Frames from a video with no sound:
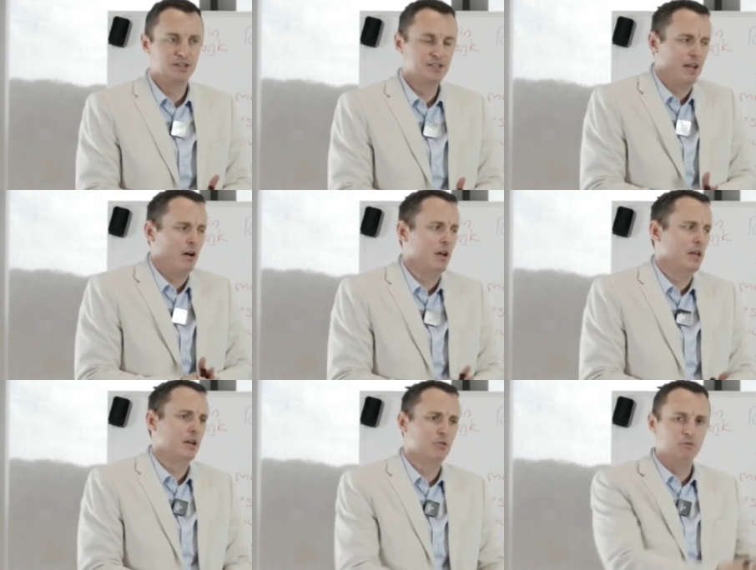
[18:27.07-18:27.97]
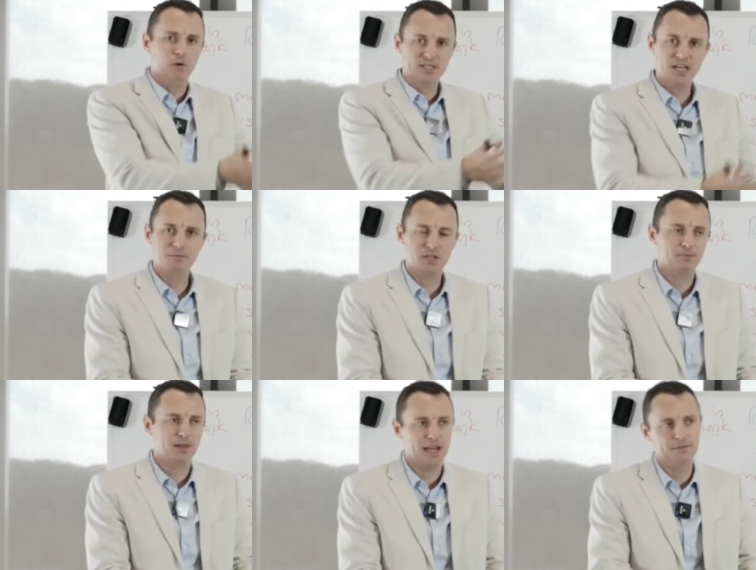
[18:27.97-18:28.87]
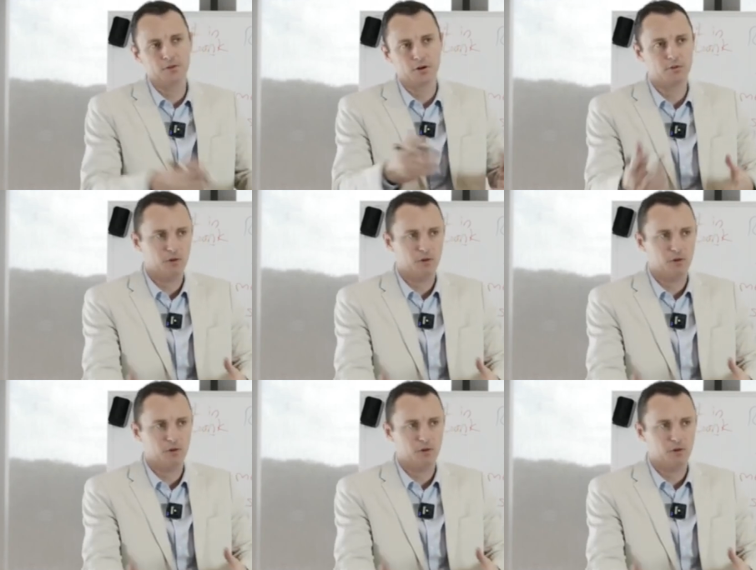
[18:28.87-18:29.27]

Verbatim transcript: And you say, Oh, yeah, cool. What team do you play for?